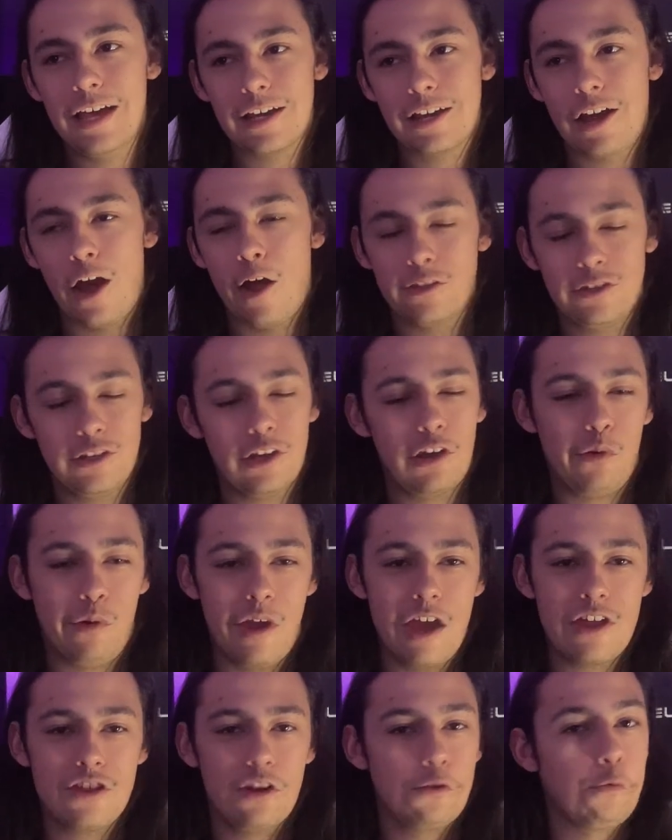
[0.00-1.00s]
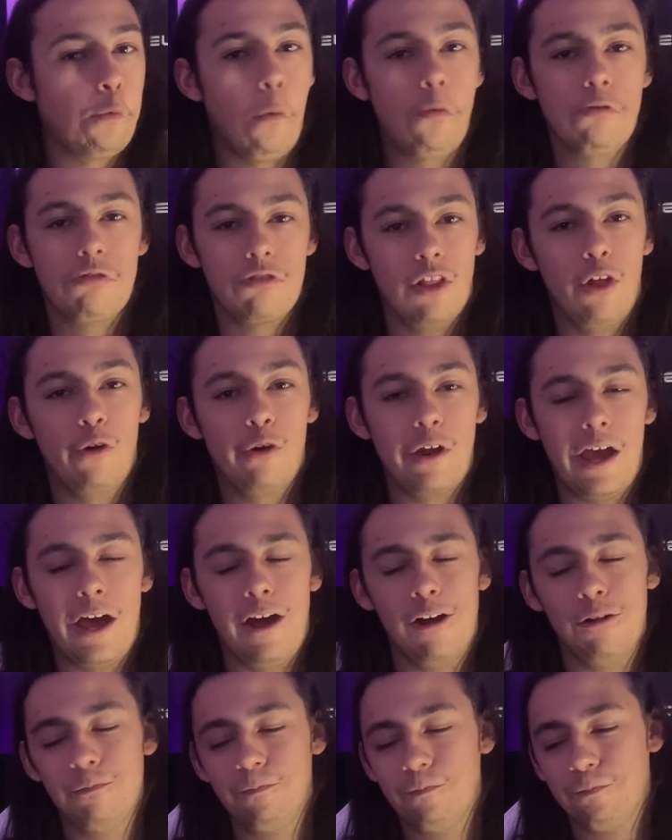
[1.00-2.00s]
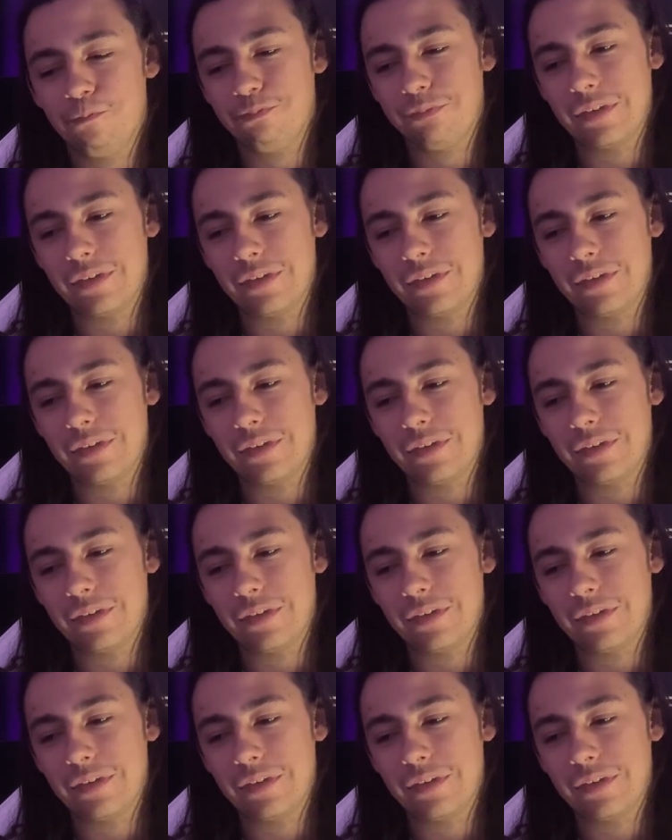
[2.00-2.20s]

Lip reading: content creation won't slow down,